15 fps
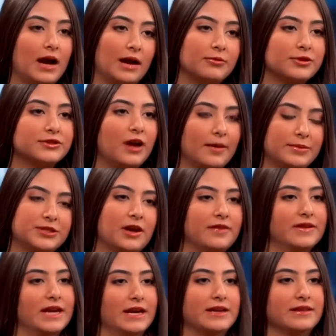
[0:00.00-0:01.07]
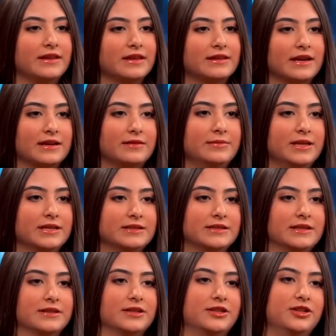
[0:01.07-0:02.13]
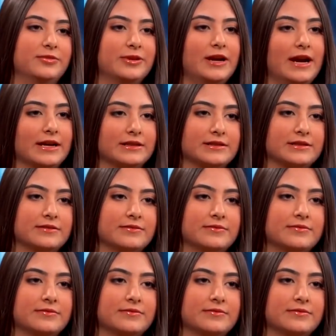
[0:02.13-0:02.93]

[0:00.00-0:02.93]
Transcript: I will not be driving anything that can be considered an Uber X.